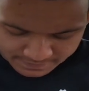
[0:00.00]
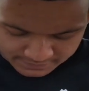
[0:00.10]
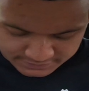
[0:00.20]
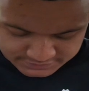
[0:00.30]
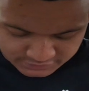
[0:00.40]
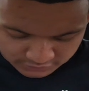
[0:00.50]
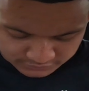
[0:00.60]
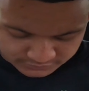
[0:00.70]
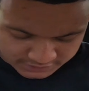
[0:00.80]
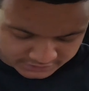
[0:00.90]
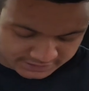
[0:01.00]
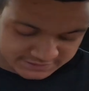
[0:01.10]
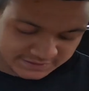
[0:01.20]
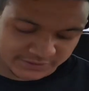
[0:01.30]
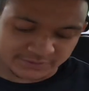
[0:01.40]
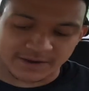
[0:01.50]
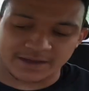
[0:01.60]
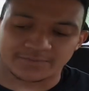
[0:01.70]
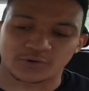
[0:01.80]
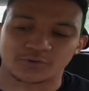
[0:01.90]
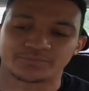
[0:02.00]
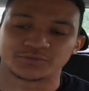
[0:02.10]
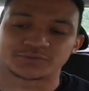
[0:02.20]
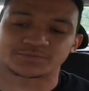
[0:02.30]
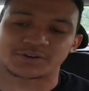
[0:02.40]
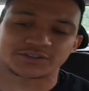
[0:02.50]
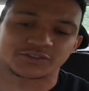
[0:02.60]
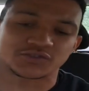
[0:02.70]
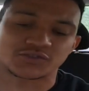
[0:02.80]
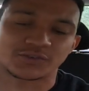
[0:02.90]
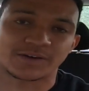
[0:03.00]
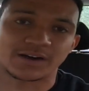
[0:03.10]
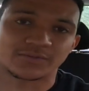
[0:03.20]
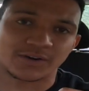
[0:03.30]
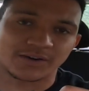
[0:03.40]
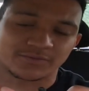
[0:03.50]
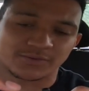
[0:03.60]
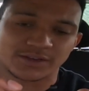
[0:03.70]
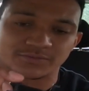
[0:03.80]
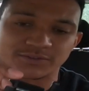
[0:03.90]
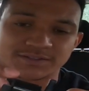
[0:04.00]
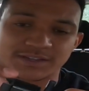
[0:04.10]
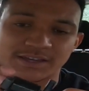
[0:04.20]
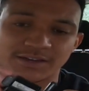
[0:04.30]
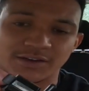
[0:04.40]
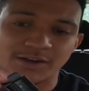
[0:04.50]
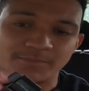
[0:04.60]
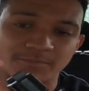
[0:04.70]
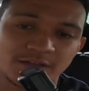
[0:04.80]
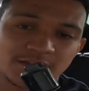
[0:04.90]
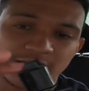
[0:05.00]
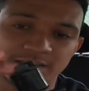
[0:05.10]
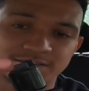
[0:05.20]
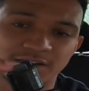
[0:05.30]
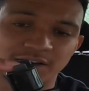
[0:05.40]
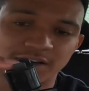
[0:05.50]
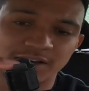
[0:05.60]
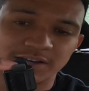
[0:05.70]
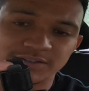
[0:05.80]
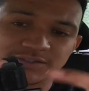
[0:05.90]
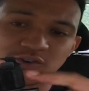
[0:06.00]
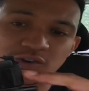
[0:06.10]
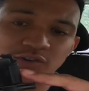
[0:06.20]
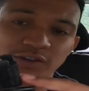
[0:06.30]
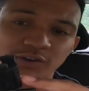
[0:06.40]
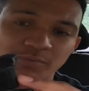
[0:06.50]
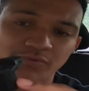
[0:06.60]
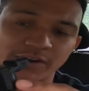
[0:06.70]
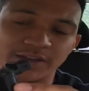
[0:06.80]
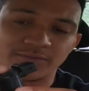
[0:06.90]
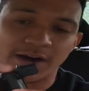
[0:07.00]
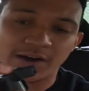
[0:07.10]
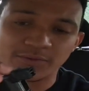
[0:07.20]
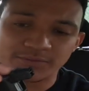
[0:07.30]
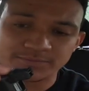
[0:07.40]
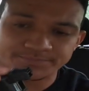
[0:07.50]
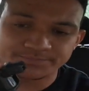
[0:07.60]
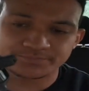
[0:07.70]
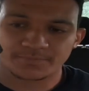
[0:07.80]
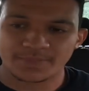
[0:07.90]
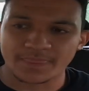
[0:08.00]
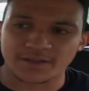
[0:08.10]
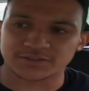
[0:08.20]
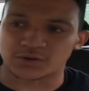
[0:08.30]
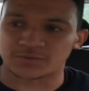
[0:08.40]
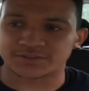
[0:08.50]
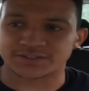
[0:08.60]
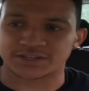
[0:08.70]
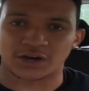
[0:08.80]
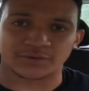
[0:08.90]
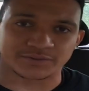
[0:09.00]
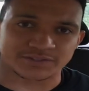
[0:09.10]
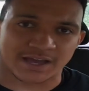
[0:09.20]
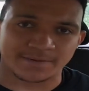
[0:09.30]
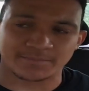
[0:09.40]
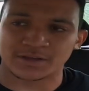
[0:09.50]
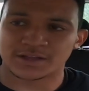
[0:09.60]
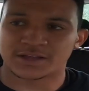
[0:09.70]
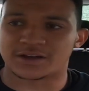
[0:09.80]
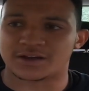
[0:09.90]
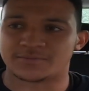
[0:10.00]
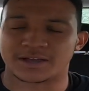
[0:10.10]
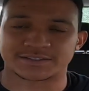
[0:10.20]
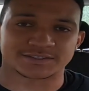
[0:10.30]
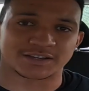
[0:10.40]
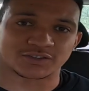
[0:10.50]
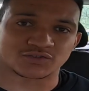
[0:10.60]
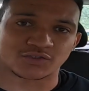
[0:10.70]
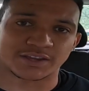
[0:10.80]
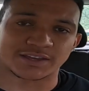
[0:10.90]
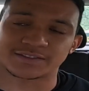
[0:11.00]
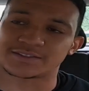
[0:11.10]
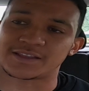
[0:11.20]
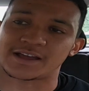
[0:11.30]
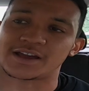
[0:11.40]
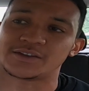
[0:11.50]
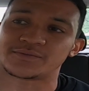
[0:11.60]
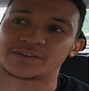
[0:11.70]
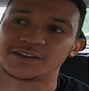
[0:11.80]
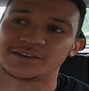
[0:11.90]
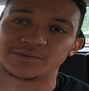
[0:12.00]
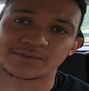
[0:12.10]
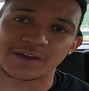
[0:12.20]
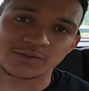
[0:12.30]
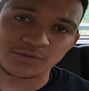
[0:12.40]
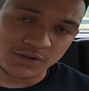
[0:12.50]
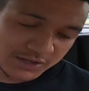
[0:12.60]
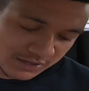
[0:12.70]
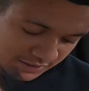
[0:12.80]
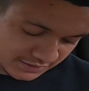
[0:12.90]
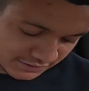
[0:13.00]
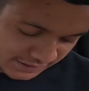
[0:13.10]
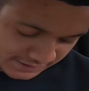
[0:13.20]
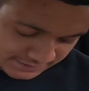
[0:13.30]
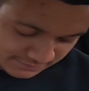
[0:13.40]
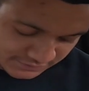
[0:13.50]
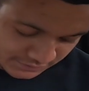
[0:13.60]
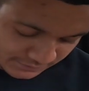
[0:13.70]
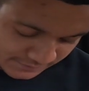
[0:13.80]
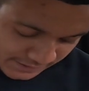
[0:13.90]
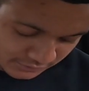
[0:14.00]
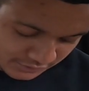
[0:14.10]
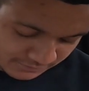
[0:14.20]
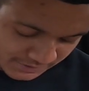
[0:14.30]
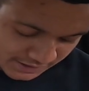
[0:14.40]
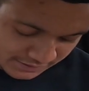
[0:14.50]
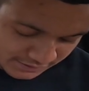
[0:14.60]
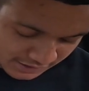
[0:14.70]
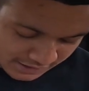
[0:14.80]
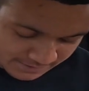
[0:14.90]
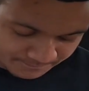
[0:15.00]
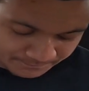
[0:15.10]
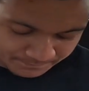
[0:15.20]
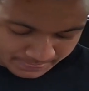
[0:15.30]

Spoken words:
Here's the old one, N75 or boost pressure control valve, whatever way you want to see it. It's a solenoid operated valve, so obviously over time, as it's electronic, that kind of thing can fail. So that seems to have failed on me, and